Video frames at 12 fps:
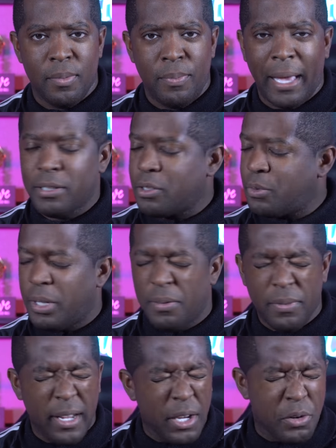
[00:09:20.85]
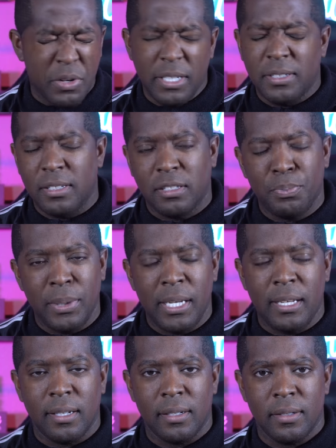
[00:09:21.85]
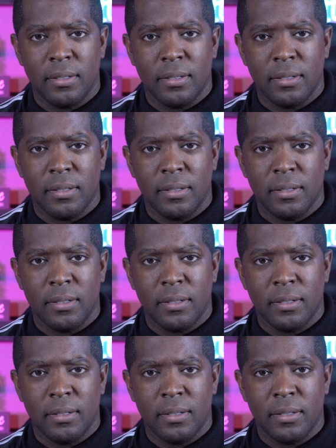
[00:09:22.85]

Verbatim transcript: Patrick Queen for that crazy speed